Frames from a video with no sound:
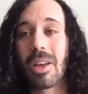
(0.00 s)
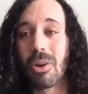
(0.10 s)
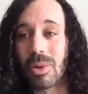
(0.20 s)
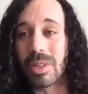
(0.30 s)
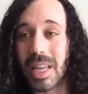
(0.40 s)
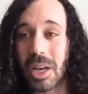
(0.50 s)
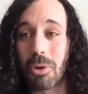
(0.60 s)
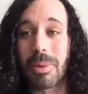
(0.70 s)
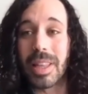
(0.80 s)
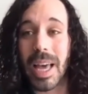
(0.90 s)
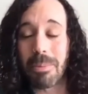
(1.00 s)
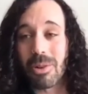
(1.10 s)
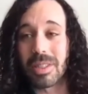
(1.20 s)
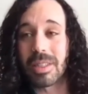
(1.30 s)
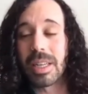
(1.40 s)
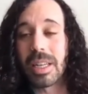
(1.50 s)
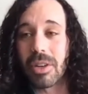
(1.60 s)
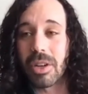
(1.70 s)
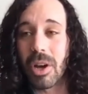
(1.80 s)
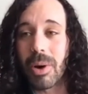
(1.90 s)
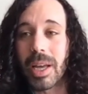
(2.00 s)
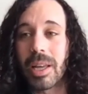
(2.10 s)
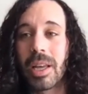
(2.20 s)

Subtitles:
was ill, but that person didn't even know it.